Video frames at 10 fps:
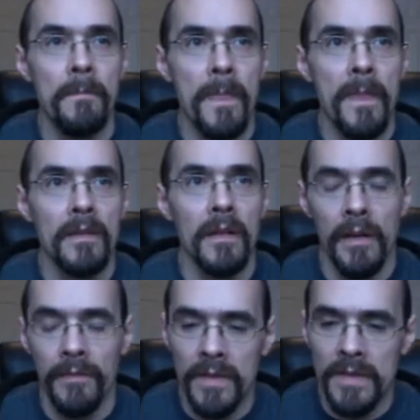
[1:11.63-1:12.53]
I've
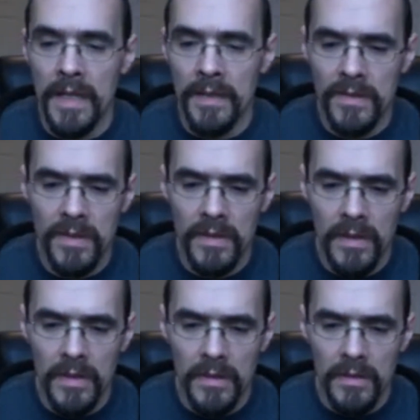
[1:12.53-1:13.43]
condensed
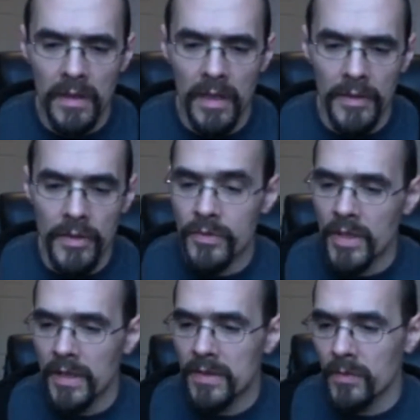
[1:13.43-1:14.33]

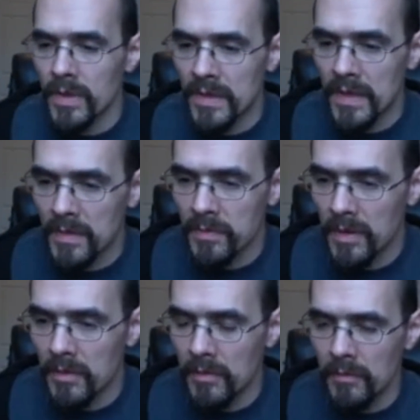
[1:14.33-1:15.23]
Eugenics, a Reassessment
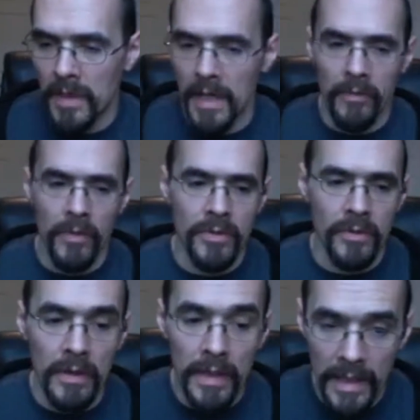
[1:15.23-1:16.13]
by
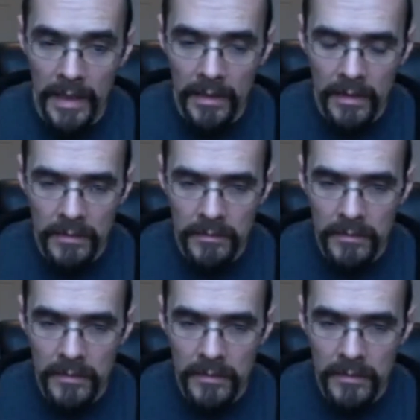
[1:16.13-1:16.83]
Richard Lynn,